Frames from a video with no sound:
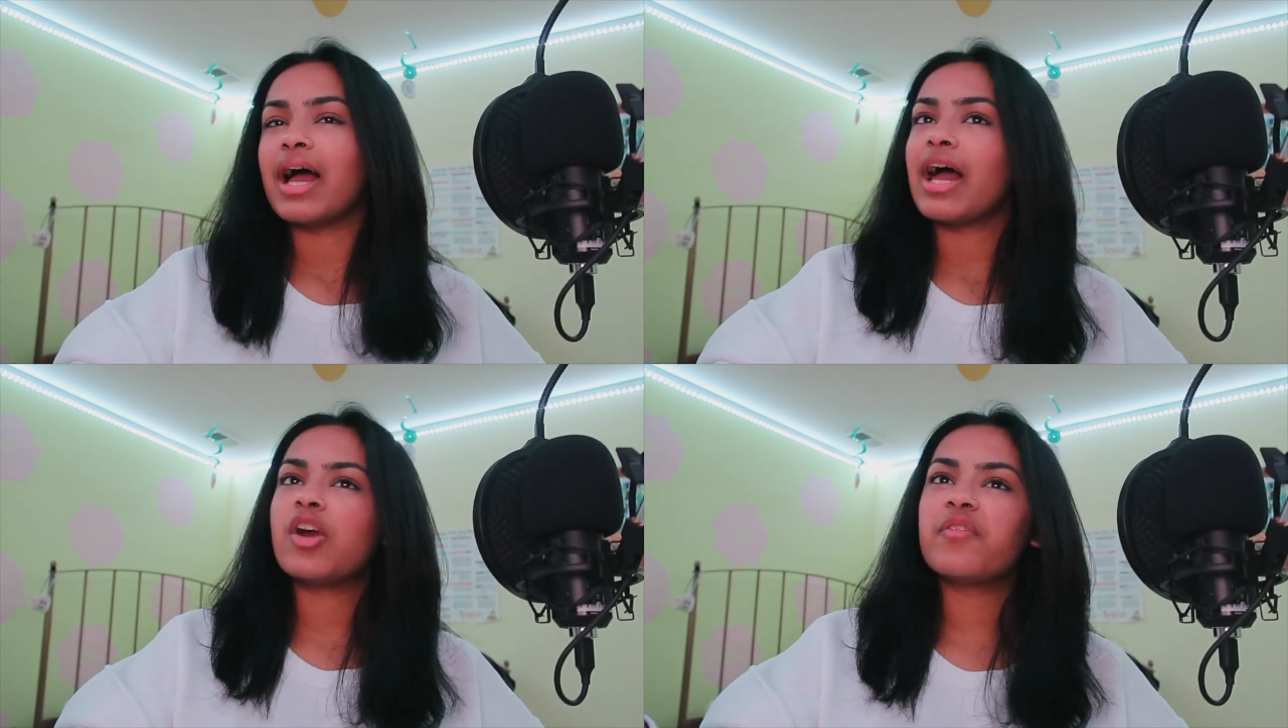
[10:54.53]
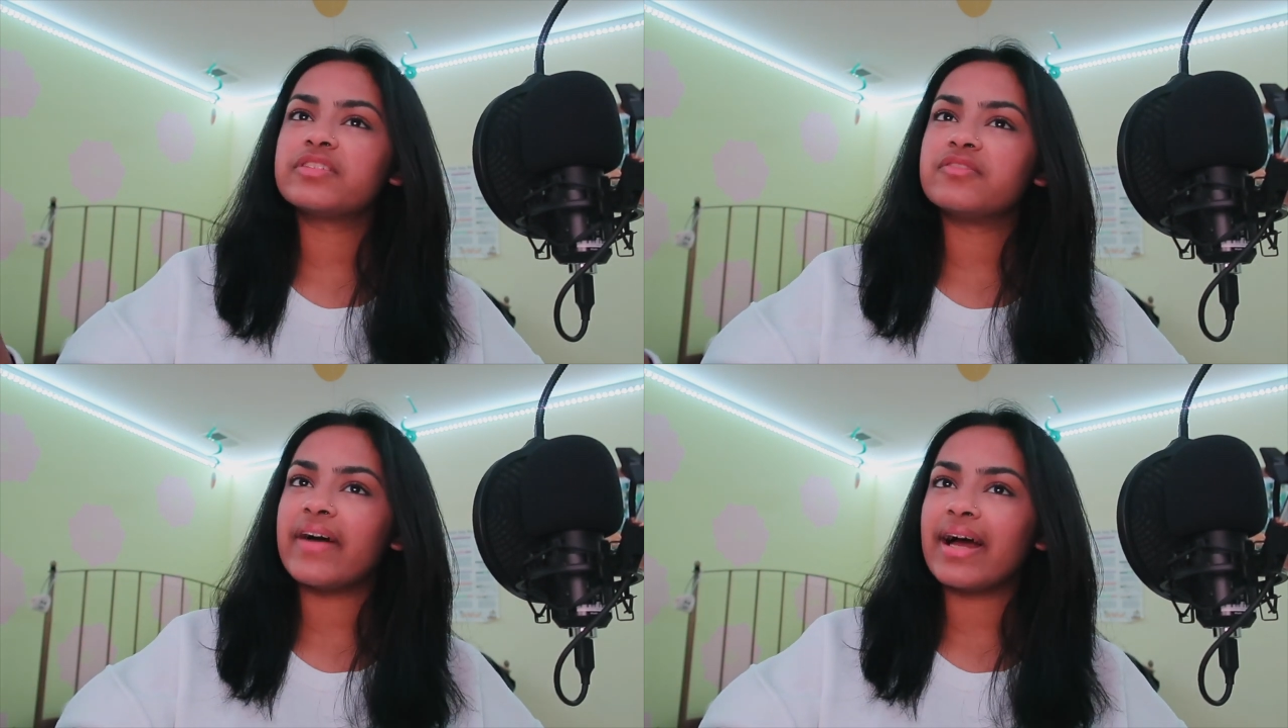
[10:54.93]
I don't know
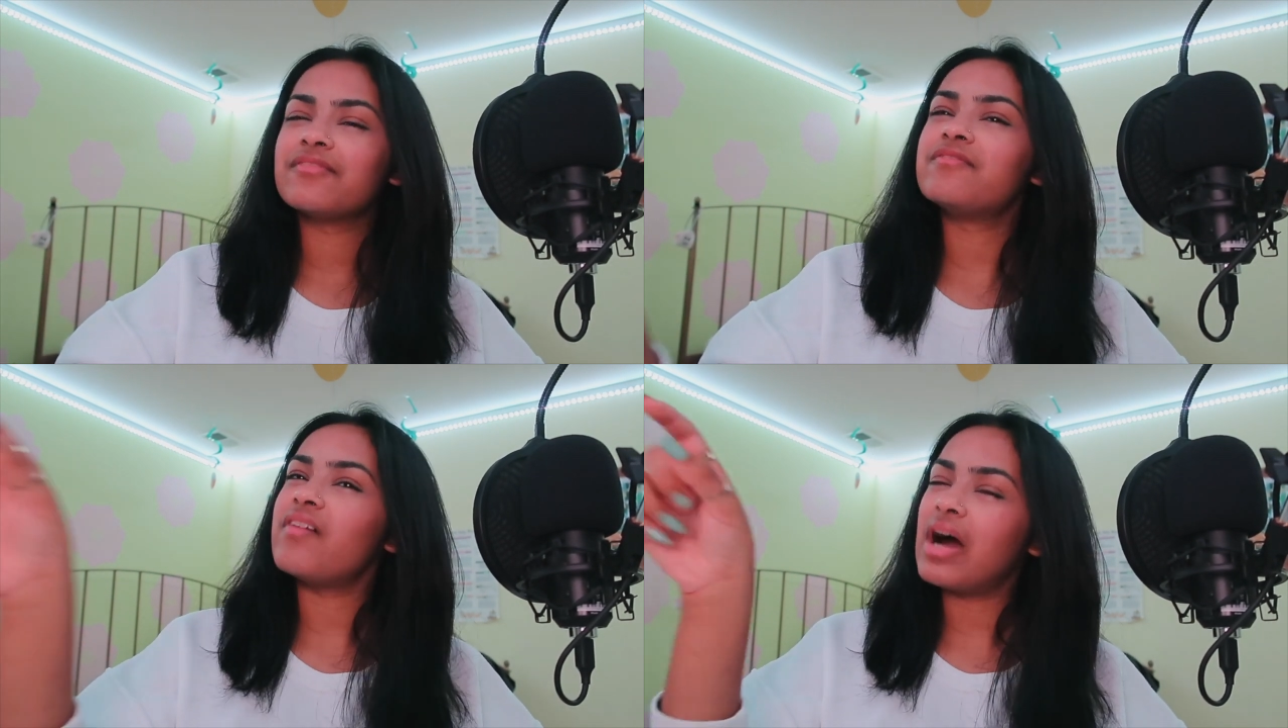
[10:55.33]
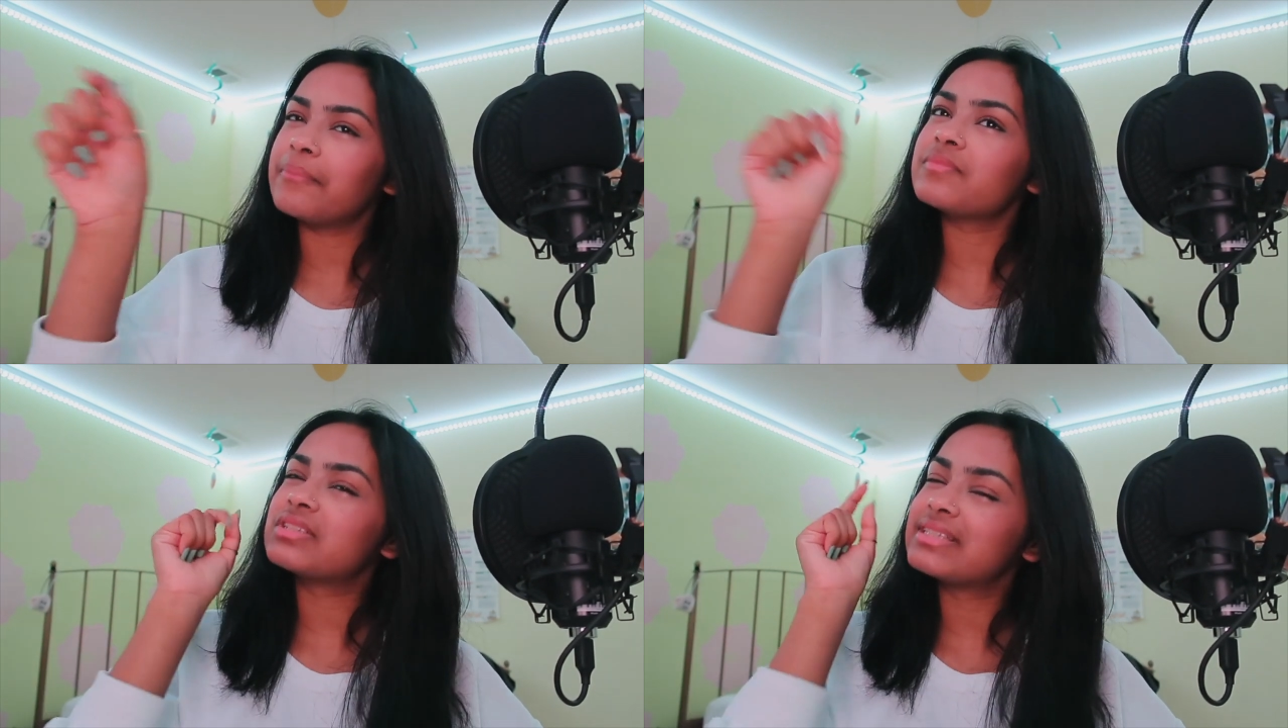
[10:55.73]
if it's
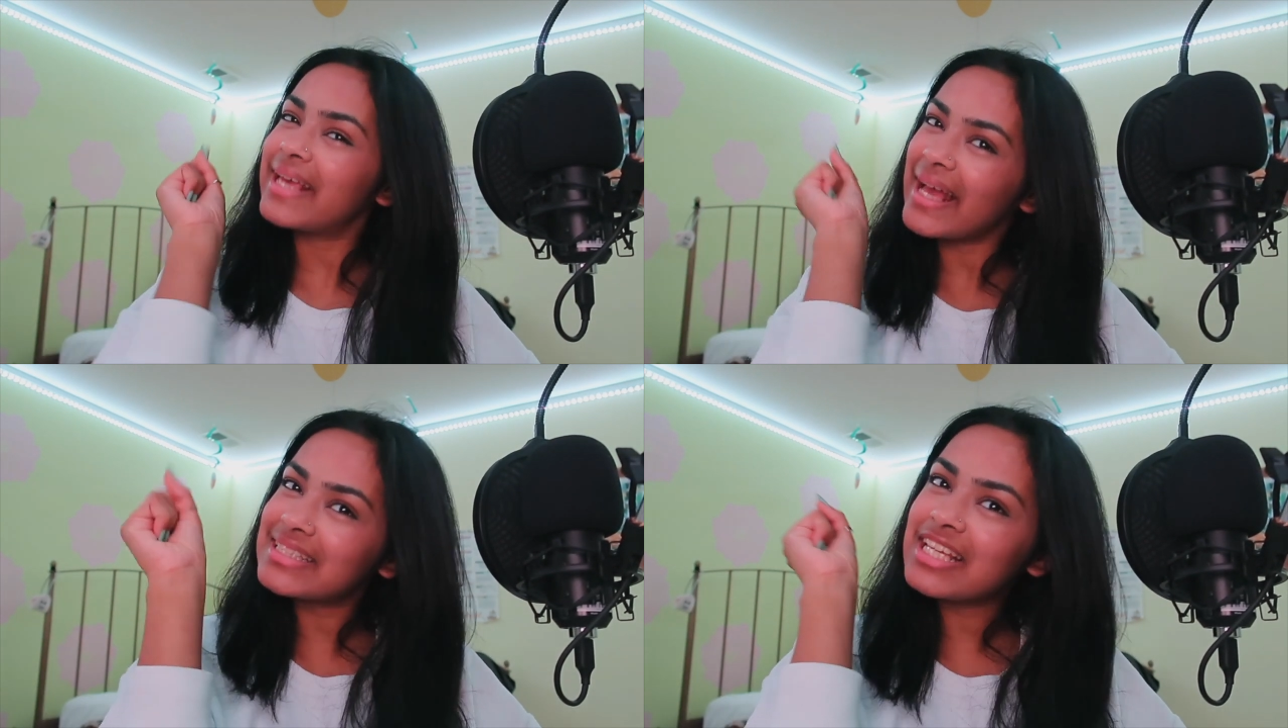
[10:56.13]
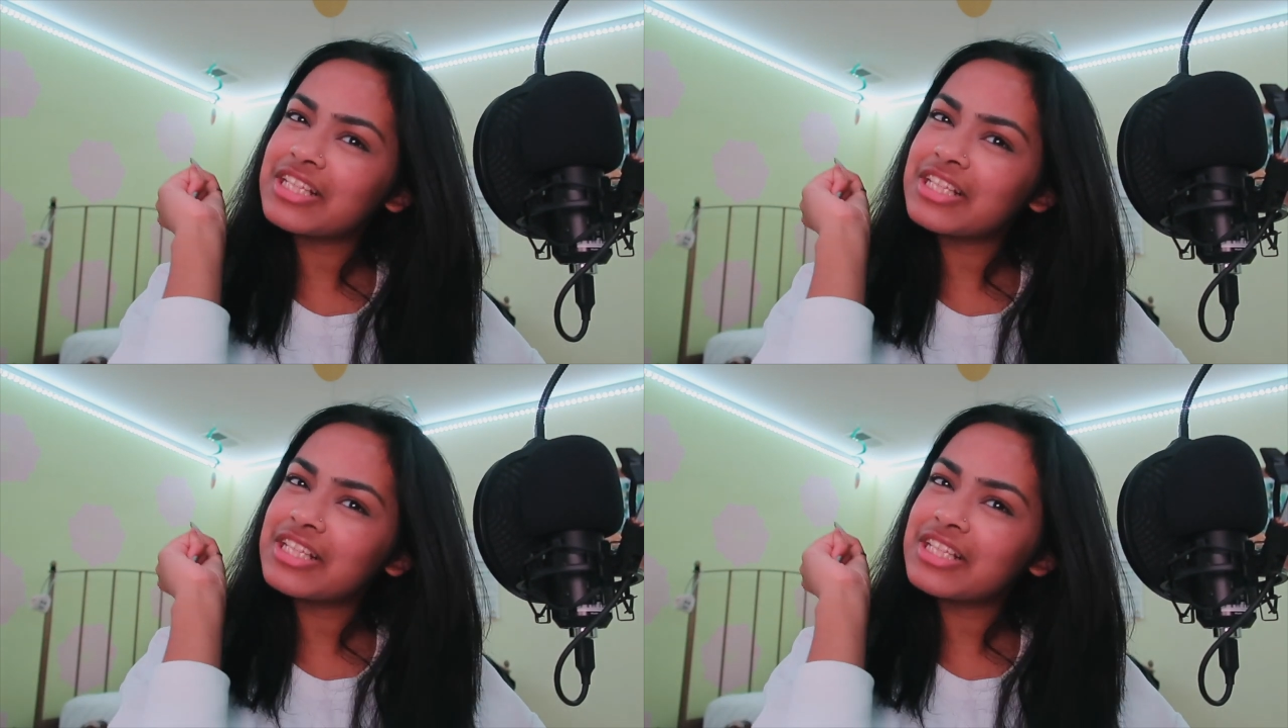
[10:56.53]
I'm guessing